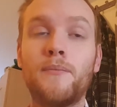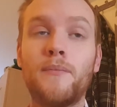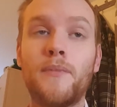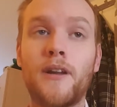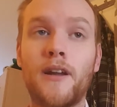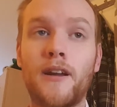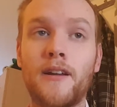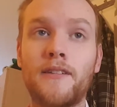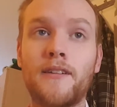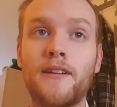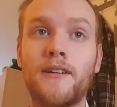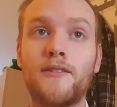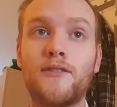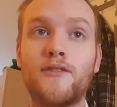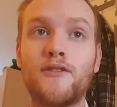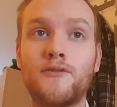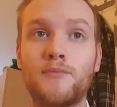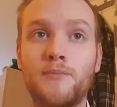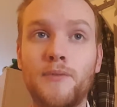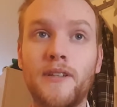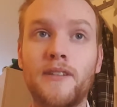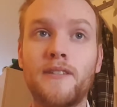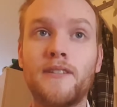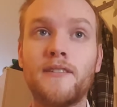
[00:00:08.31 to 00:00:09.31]
But I decided to
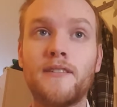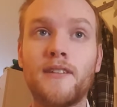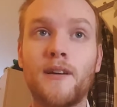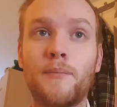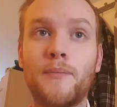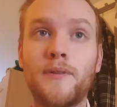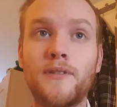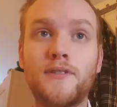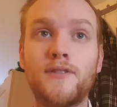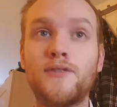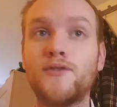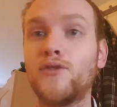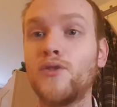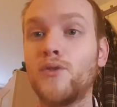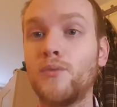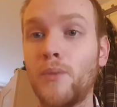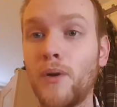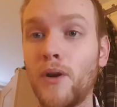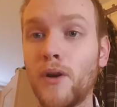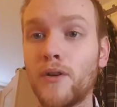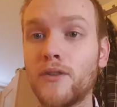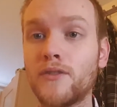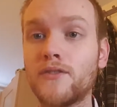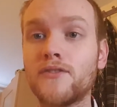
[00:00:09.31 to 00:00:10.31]
split this up into two
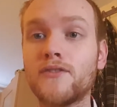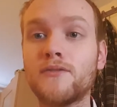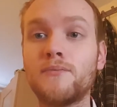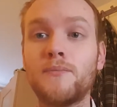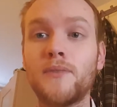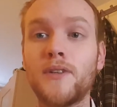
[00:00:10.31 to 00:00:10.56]
parts